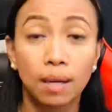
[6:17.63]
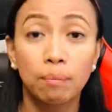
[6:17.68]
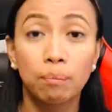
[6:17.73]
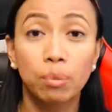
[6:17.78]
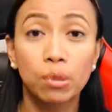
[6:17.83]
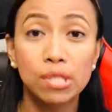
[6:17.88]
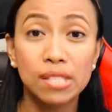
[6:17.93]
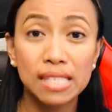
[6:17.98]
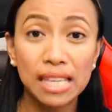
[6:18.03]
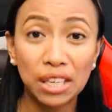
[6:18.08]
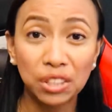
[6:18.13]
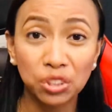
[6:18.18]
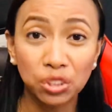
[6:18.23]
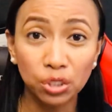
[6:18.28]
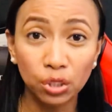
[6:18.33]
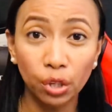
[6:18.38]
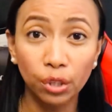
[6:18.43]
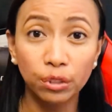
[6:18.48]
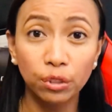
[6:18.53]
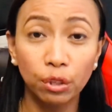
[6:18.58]

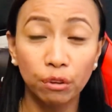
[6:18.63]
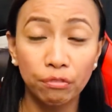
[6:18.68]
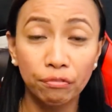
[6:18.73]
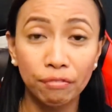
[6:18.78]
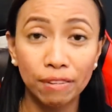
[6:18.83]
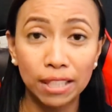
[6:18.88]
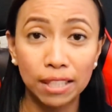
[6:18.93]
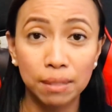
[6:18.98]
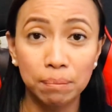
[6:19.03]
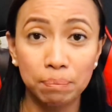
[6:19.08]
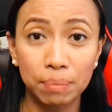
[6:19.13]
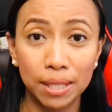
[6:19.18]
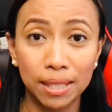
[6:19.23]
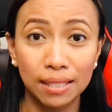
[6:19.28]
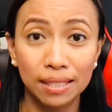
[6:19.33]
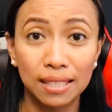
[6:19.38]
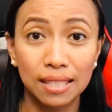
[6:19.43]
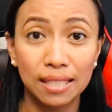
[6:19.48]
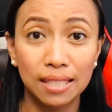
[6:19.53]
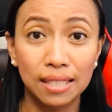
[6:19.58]
Possession of
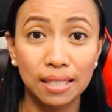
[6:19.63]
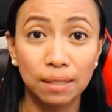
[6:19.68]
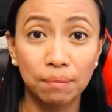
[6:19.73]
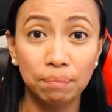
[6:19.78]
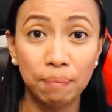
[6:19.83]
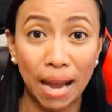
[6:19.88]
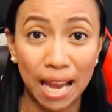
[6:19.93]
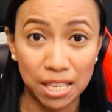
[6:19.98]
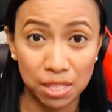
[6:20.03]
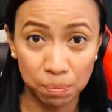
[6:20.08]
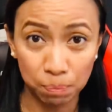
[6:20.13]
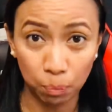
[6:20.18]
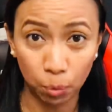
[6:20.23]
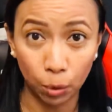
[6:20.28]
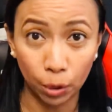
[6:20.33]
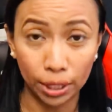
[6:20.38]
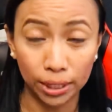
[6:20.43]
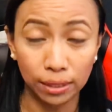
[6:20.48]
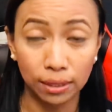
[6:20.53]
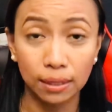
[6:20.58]
Philippine
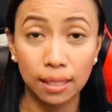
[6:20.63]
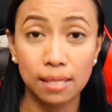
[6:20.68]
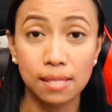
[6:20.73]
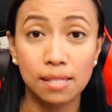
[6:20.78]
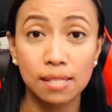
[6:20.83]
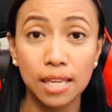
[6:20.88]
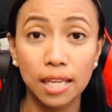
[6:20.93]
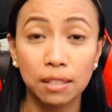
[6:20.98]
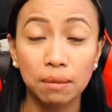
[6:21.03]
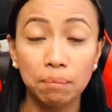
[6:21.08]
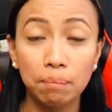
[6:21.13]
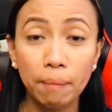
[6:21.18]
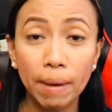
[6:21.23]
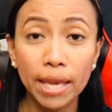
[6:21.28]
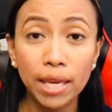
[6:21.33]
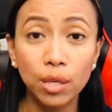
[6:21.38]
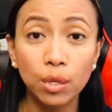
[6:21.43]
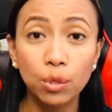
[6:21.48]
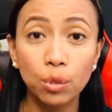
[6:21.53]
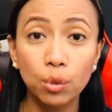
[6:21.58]
passport does not
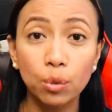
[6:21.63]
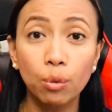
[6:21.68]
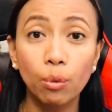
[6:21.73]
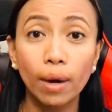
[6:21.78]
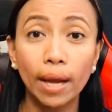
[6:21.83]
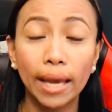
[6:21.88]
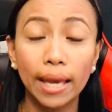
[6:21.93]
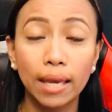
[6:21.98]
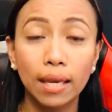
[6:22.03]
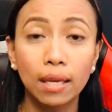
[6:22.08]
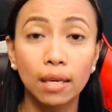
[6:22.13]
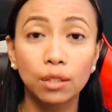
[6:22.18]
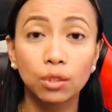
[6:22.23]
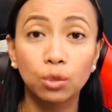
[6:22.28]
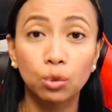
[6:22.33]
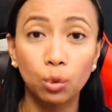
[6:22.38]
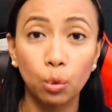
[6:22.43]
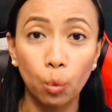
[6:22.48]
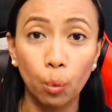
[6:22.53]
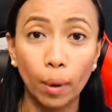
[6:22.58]
make you a
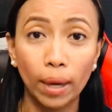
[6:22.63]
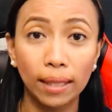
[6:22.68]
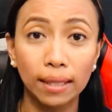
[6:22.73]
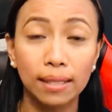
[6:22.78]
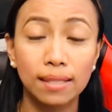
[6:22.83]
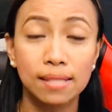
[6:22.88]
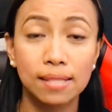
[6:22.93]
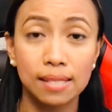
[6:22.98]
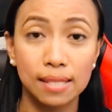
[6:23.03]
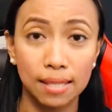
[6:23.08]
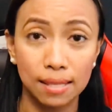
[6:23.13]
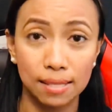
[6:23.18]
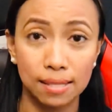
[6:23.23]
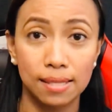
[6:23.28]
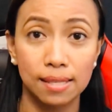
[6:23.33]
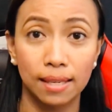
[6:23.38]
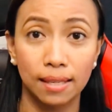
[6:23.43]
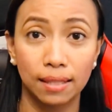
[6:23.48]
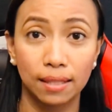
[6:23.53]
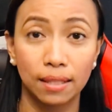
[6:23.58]
dual
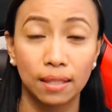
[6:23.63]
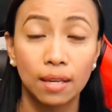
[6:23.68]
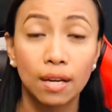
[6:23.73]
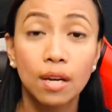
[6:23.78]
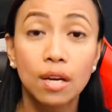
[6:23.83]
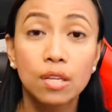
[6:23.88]
citizen.